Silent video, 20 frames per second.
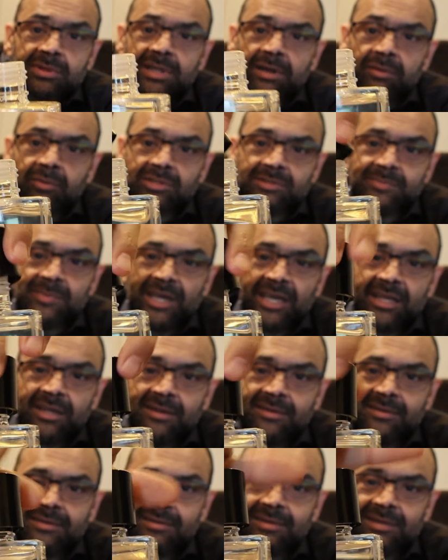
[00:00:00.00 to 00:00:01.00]
that was bad.
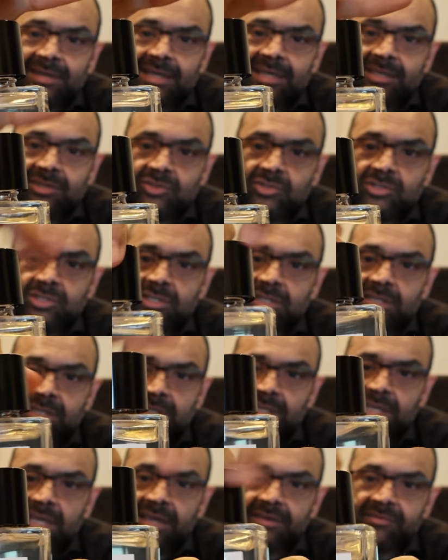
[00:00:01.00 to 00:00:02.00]
I
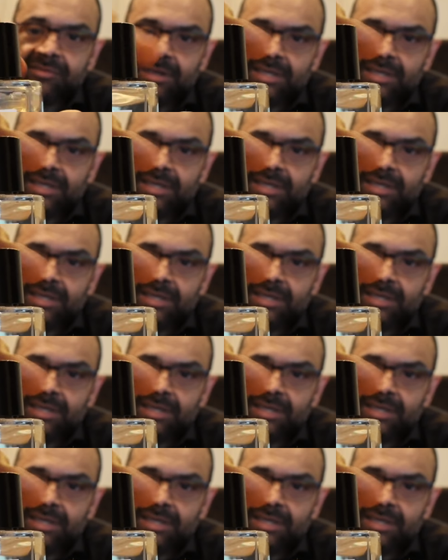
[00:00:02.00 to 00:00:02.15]
usually have